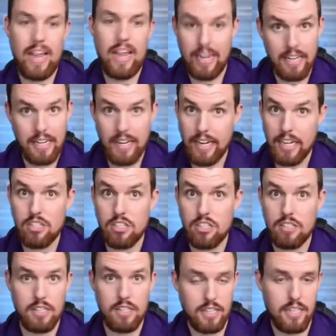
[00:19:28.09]
any
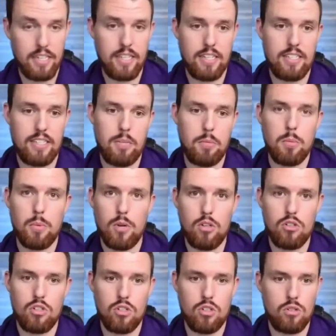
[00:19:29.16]
agent they take that same
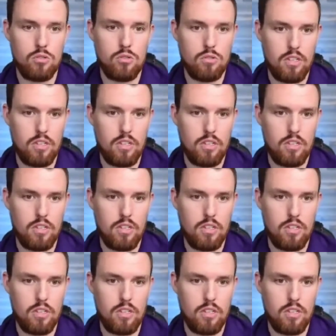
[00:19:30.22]
approach so, so,